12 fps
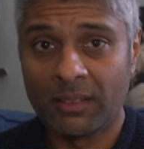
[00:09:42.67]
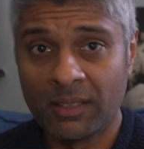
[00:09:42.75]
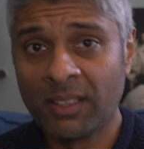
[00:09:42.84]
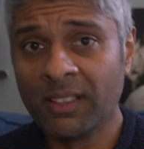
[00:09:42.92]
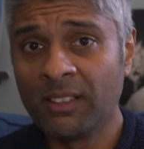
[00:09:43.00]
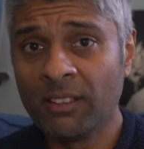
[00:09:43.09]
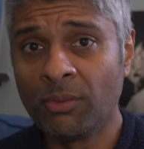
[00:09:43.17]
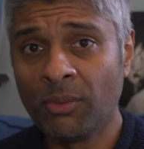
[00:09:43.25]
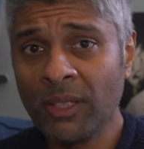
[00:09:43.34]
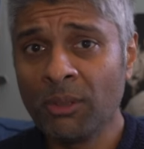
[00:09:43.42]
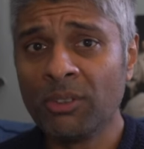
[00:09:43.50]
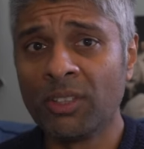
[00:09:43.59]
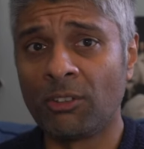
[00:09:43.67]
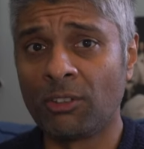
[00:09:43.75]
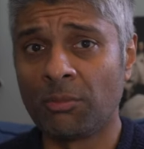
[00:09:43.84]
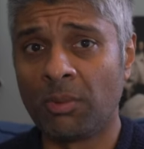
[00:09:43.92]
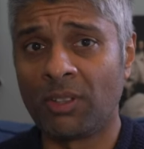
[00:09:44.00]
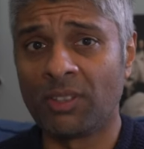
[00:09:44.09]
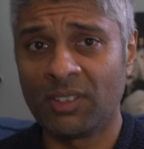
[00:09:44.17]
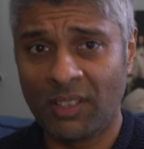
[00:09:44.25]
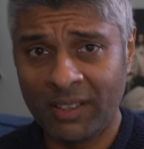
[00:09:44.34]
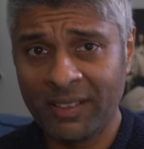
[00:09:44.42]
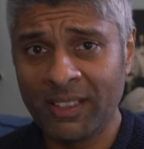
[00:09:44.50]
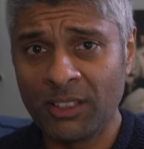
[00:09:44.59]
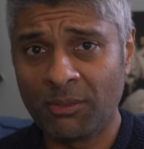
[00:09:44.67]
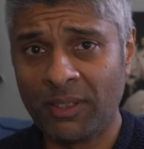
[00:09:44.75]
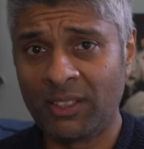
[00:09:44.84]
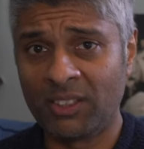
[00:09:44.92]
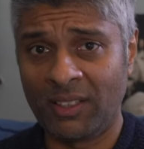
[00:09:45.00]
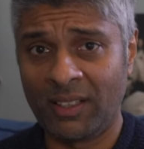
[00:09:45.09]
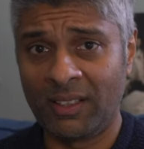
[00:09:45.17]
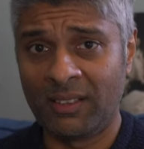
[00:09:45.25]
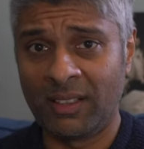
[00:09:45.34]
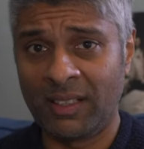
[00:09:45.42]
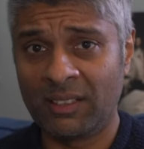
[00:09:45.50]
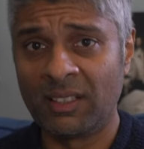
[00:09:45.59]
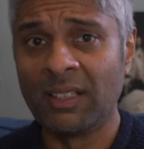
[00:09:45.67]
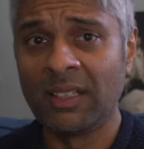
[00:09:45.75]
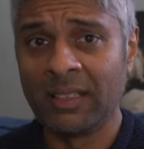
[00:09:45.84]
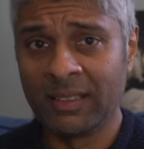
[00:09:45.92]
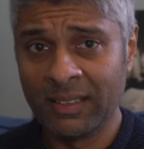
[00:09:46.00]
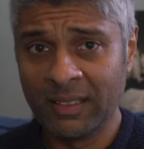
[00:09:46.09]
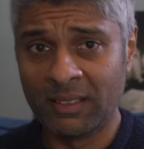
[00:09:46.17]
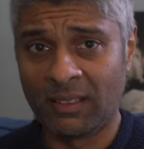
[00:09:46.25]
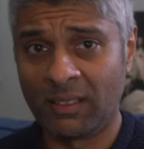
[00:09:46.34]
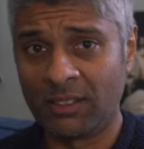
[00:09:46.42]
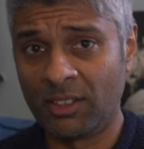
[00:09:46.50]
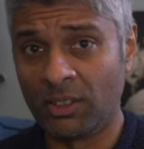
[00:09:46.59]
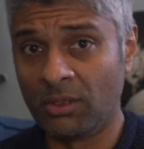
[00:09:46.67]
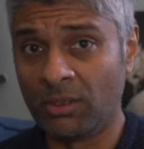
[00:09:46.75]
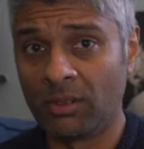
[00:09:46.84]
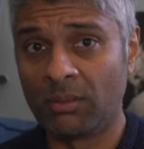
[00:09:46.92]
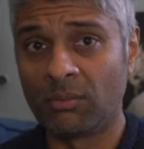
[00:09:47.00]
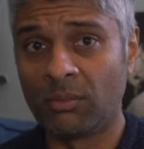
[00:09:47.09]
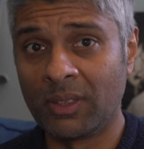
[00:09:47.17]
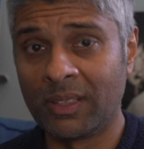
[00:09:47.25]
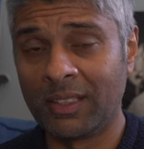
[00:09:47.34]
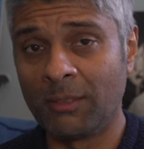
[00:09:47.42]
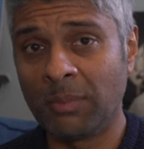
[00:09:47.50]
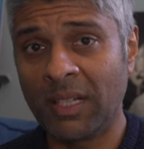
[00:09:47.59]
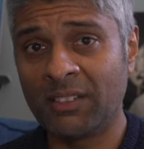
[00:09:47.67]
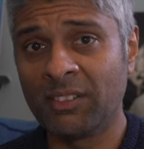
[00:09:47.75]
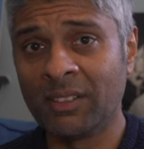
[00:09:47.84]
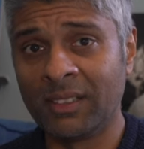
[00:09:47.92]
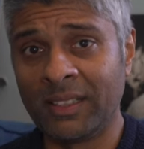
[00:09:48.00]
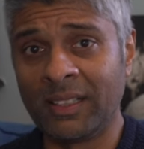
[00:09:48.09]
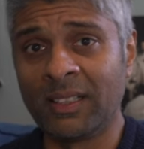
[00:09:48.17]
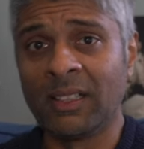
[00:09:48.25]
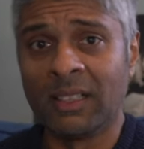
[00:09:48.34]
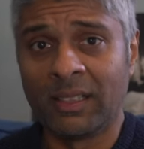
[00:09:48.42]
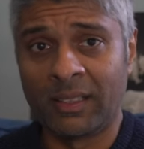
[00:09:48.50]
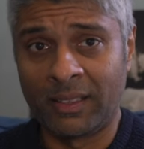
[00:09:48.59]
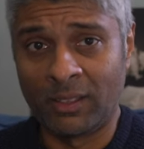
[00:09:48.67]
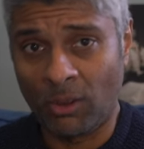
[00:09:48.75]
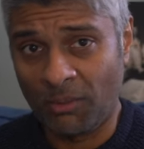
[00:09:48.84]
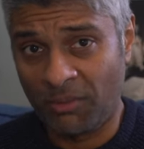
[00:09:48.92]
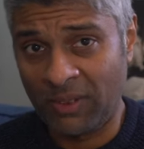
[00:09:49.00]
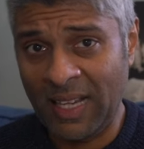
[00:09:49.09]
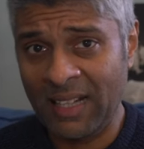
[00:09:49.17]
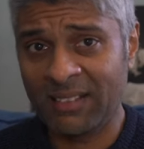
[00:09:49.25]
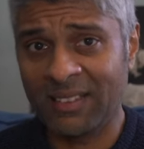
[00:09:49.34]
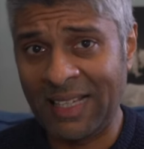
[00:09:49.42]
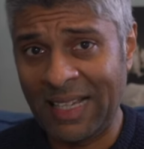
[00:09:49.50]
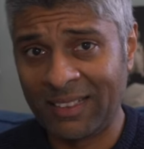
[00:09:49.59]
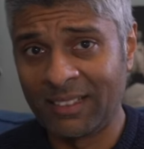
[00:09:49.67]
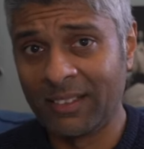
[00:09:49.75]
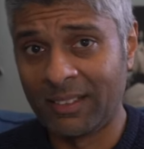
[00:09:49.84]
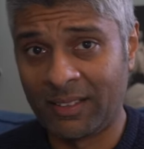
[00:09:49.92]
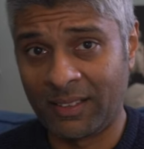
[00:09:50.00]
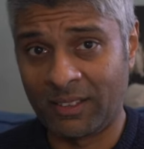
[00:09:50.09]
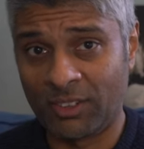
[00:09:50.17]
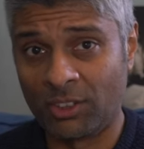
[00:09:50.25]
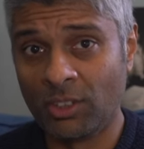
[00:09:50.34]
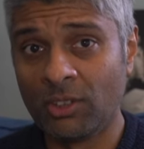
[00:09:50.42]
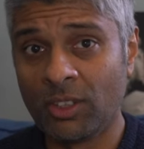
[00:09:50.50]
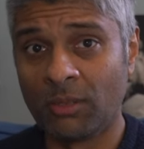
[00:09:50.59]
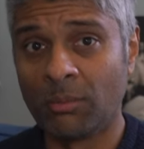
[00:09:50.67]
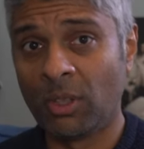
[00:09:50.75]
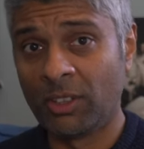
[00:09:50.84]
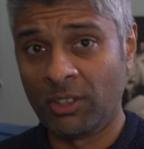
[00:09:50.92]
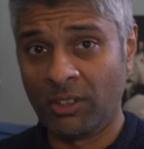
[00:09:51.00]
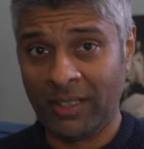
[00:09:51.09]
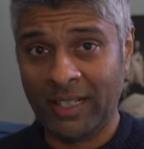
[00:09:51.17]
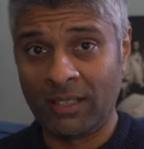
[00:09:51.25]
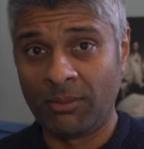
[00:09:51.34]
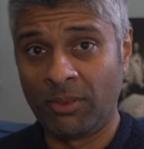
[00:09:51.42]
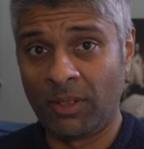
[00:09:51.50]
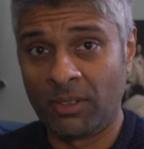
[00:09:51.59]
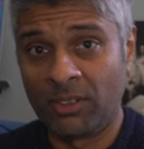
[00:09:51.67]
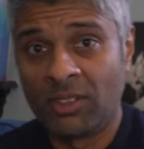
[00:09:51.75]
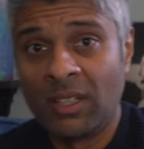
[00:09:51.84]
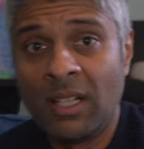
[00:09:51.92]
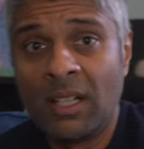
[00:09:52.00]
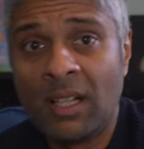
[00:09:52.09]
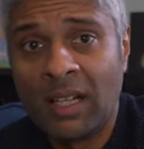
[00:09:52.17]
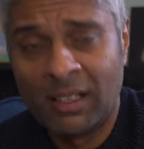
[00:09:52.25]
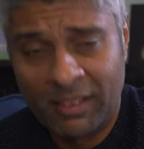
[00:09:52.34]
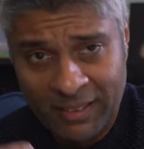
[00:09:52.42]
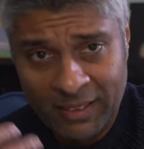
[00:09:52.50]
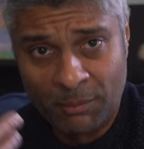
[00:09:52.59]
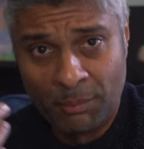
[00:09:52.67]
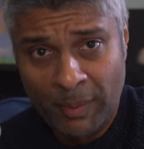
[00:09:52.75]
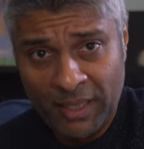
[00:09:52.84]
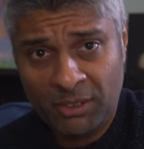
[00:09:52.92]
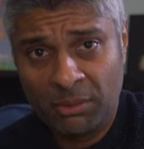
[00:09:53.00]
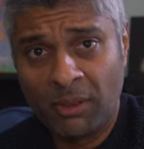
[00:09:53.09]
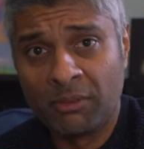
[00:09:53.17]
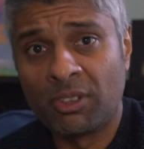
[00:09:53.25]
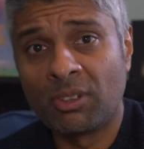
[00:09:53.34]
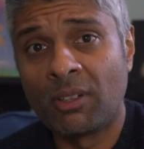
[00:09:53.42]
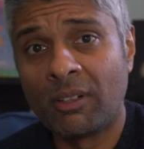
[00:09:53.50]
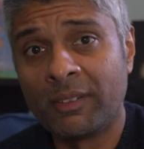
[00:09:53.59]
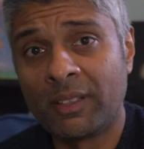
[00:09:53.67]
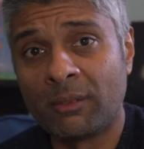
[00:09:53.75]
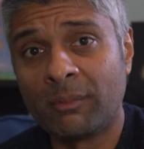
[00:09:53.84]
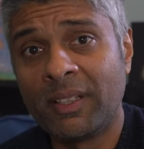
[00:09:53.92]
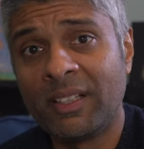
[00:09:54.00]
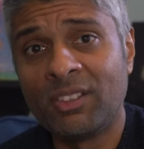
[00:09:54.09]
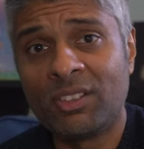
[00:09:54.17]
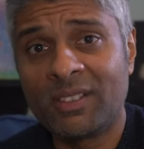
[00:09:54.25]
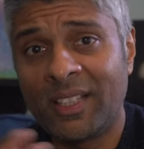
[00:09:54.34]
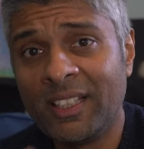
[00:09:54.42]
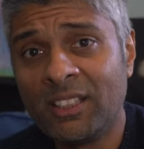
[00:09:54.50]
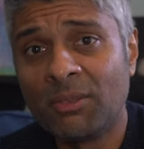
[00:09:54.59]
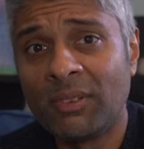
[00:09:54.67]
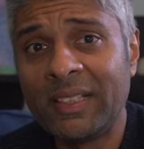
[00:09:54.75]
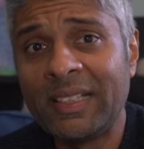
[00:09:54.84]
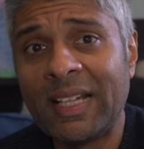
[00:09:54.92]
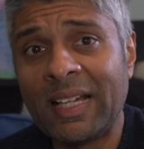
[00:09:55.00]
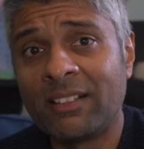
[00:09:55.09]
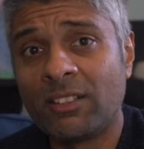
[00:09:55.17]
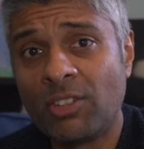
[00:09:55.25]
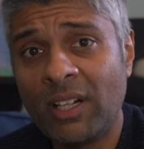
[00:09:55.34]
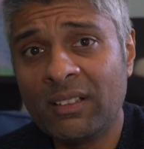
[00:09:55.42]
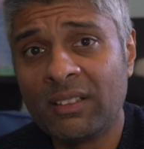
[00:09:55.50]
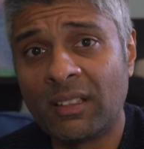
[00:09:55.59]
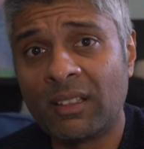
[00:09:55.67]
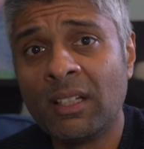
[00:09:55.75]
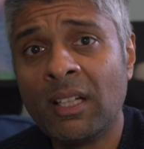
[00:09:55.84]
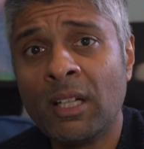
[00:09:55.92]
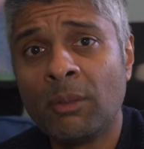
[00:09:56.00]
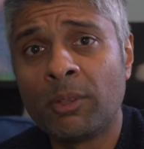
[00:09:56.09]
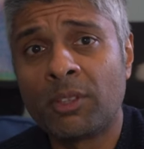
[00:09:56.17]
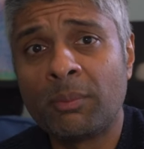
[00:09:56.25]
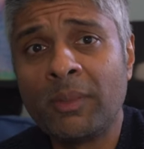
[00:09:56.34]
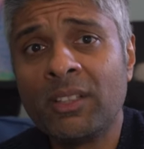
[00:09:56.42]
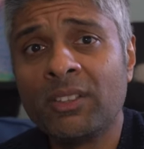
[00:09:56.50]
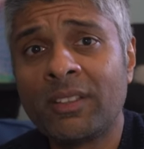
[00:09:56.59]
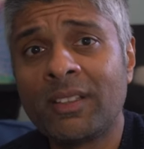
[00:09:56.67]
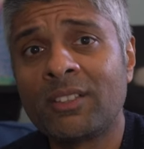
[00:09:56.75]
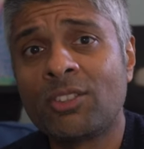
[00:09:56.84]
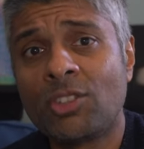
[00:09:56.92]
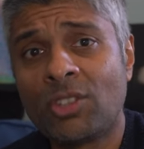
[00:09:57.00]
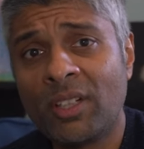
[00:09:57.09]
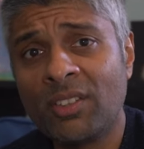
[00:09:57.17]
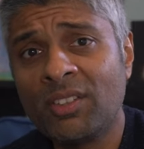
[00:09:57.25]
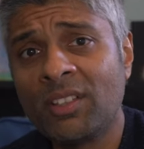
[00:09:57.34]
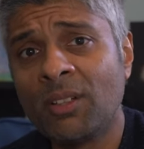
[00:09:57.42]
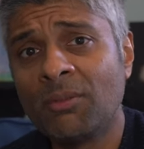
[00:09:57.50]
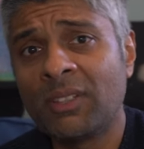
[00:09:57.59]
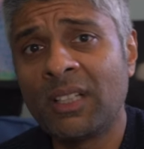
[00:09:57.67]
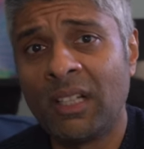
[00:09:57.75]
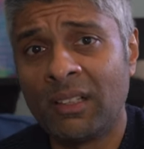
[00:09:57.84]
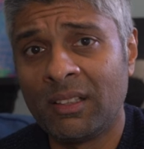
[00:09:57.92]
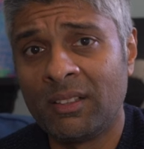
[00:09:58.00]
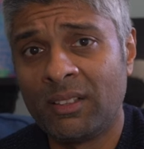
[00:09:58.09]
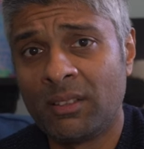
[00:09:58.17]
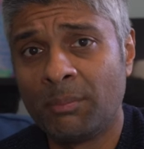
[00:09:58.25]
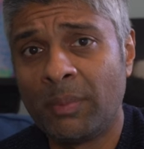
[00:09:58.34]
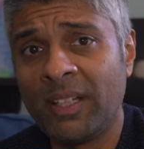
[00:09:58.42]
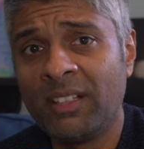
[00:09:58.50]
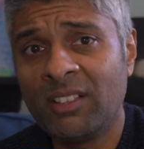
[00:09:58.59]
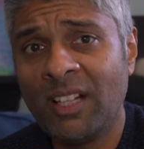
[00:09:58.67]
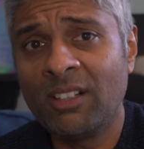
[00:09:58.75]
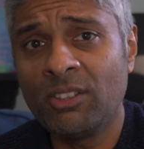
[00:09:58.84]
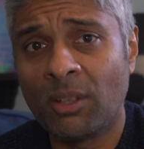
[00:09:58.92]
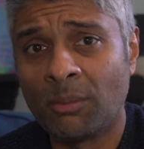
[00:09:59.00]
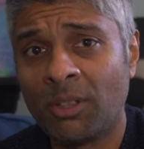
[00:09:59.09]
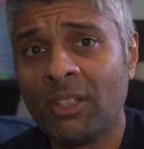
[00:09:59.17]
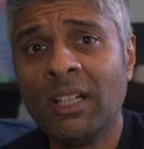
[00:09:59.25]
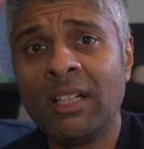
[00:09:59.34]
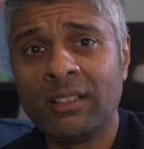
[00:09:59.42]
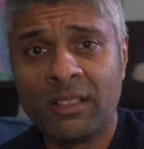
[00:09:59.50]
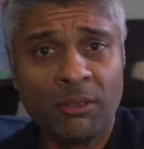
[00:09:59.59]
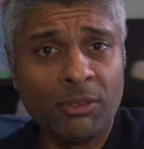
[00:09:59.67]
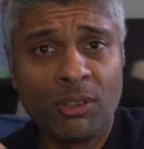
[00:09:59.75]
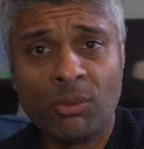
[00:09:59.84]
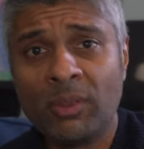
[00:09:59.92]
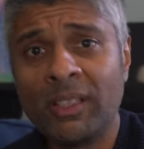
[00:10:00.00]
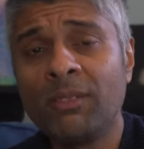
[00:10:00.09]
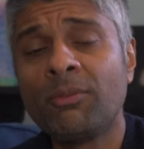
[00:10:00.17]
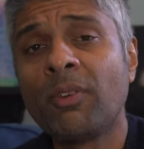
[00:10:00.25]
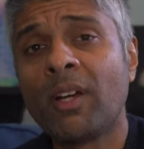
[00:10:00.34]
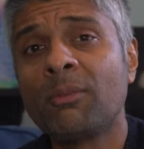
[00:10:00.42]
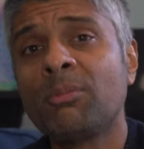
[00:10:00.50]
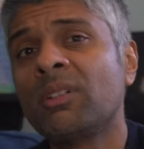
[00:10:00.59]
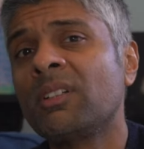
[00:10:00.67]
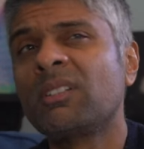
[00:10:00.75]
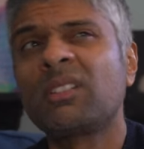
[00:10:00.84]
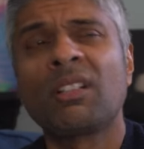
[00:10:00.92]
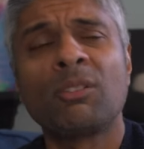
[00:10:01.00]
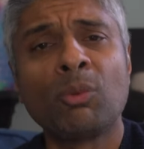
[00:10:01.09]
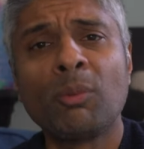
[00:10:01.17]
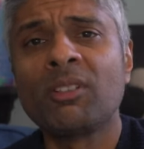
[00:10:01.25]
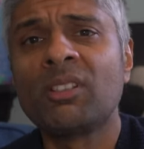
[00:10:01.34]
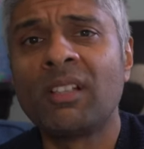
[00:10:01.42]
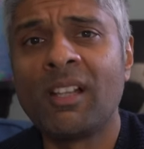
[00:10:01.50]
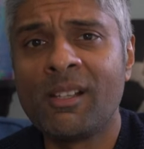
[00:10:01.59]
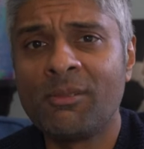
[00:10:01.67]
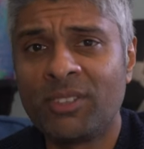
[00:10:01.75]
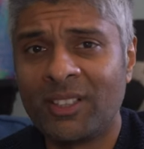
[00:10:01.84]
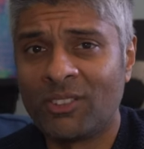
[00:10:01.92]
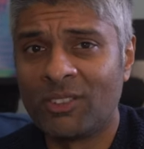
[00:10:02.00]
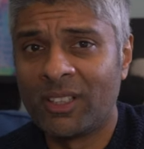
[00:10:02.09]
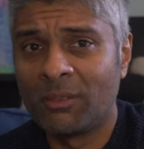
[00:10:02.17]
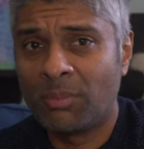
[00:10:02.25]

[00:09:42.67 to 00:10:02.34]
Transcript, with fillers: Turning to the frequency response, I think it's fair to say that these are tuned really pleasantly. They're not flat, analytic studio monitoring headphones and I think the best way of describing them is tastefully energetic, which means that there's just enough colour to the bass and treble to give you a really vibrant, kind of almost live sounding